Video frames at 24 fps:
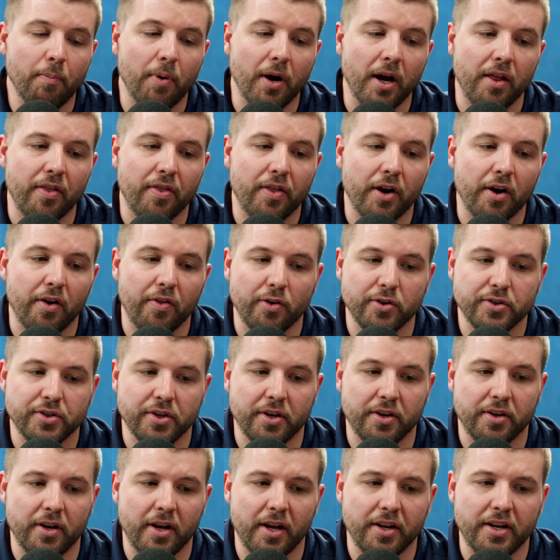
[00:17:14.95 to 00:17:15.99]
But there's
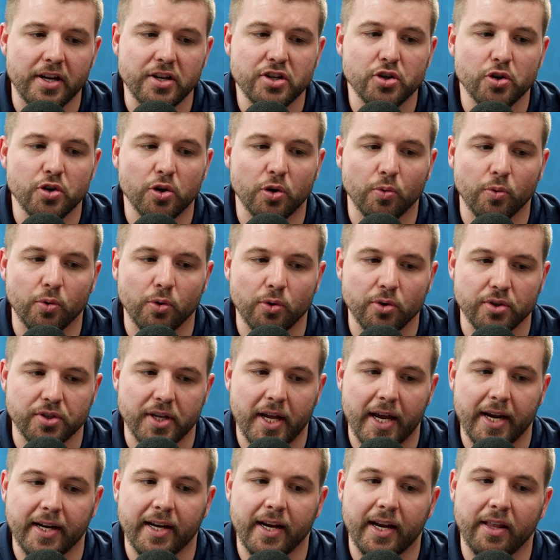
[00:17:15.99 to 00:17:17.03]
additional rules,
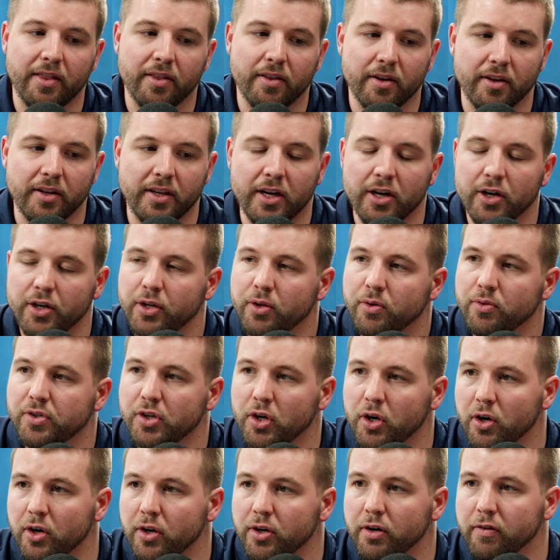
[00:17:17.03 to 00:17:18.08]
like in the year you
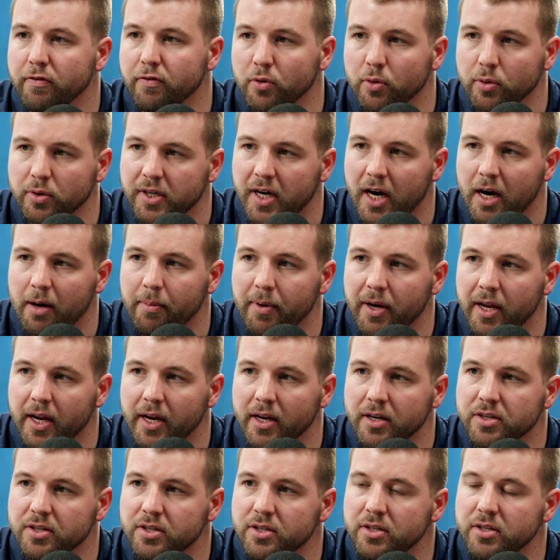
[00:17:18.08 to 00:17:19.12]
turn your full retirement
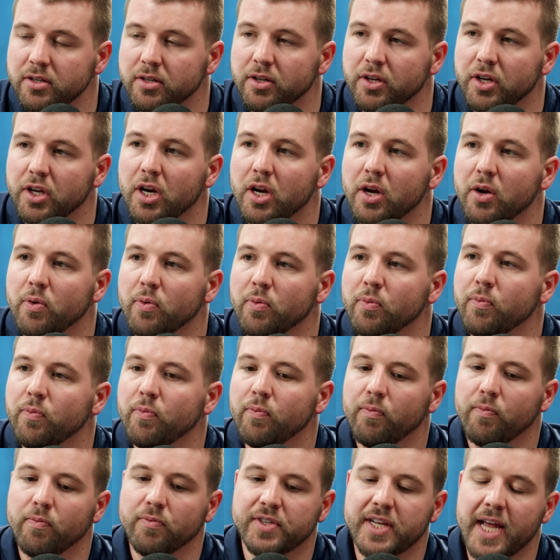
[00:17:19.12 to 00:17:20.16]
age,
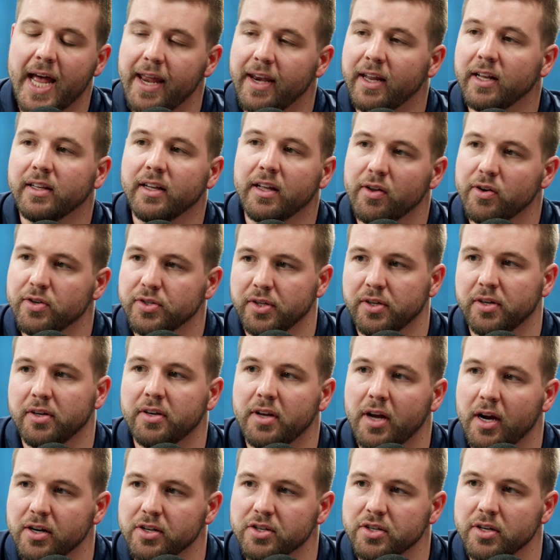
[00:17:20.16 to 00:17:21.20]
technically there's a
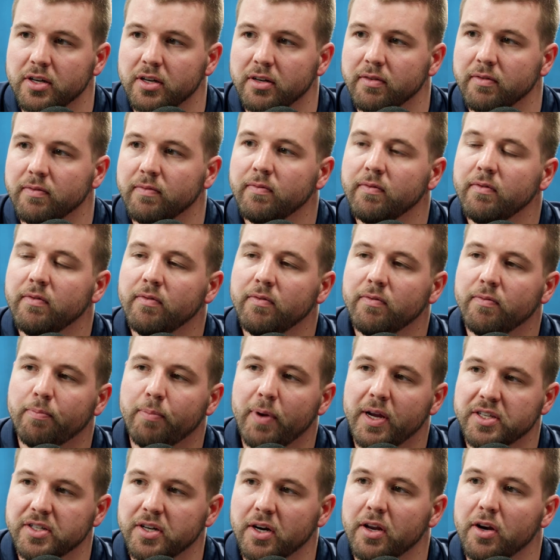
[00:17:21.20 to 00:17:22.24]
deduction
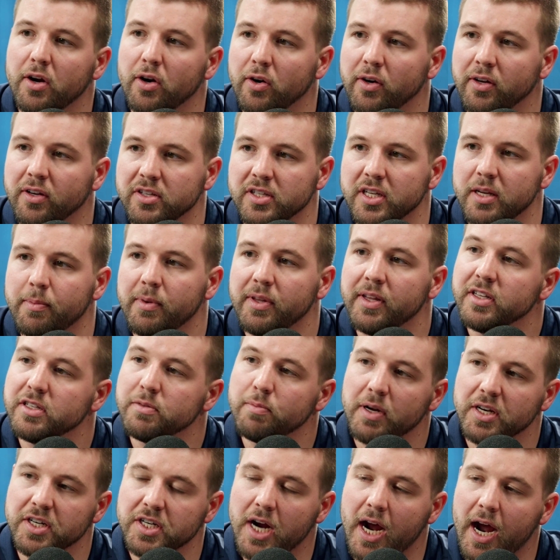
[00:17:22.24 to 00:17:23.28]
based on an earnings limit
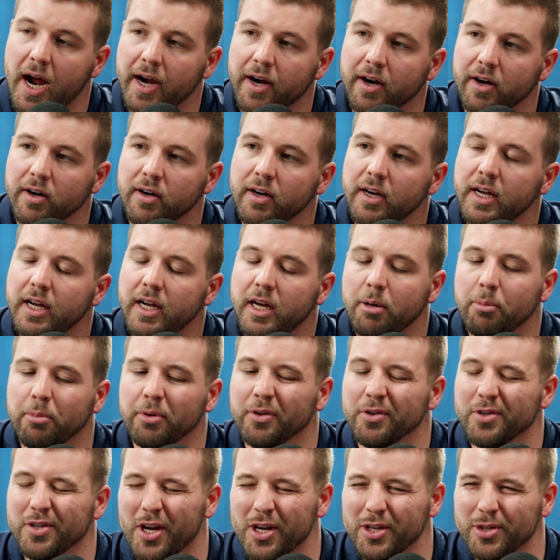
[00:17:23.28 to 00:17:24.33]
that's much higher,
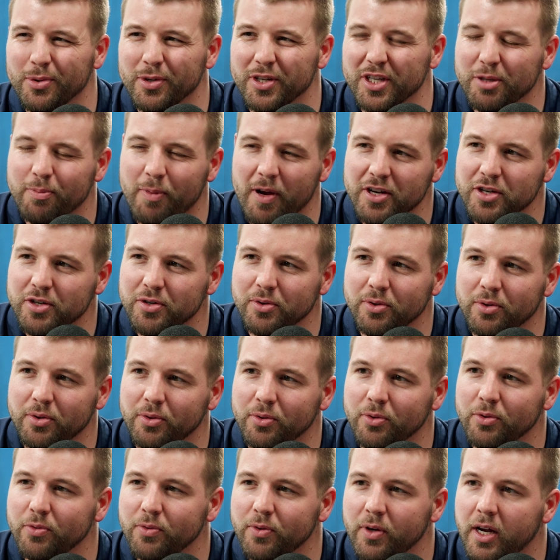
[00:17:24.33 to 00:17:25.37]
but there's also a
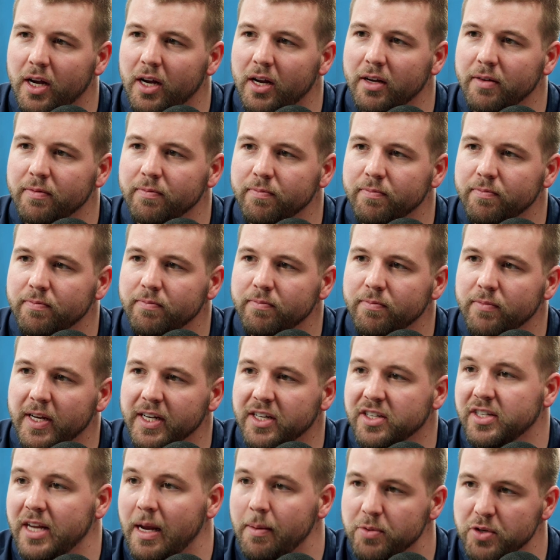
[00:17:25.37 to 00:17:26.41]
special
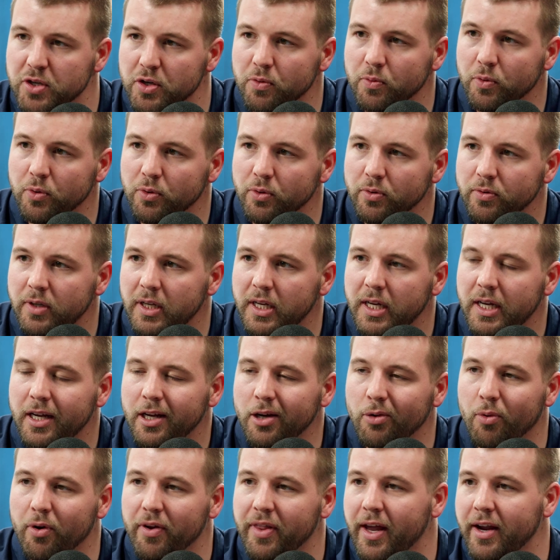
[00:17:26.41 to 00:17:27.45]
exception rule
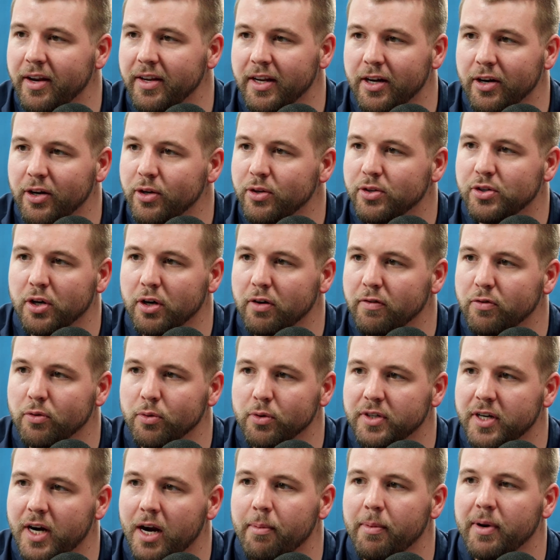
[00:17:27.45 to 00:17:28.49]
where that year you turn full
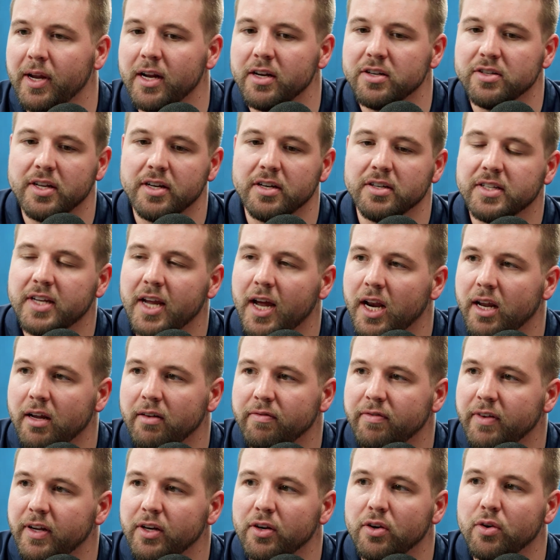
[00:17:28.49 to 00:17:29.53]
retirement age, they just kind
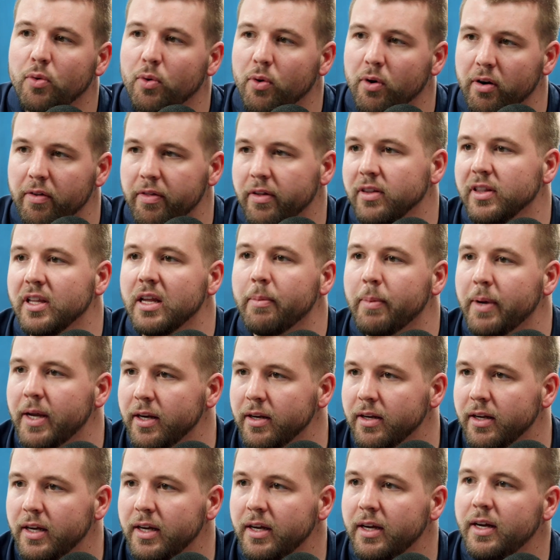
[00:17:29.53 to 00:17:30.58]
of ignore the
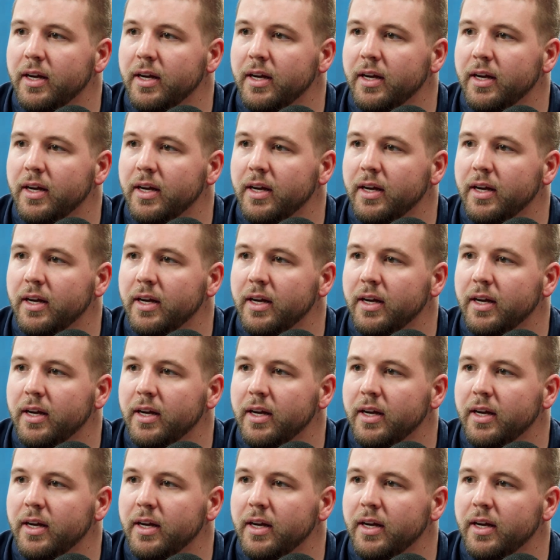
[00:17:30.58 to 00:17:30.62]
limit